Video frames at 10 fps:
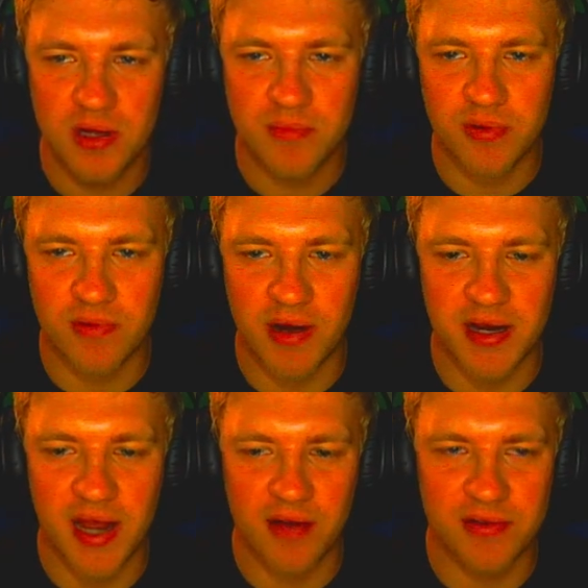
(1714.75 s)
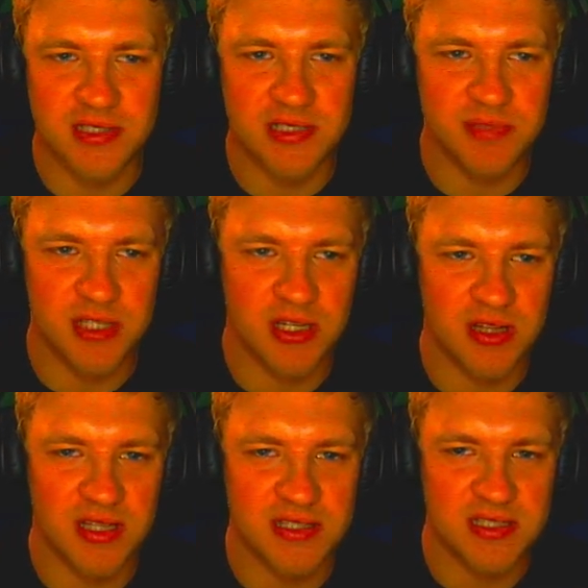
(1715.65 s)
but right now it seems like
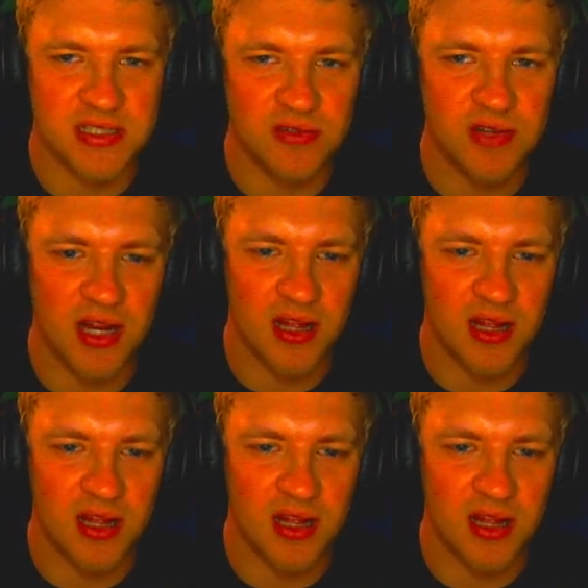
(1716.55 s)
this is still getting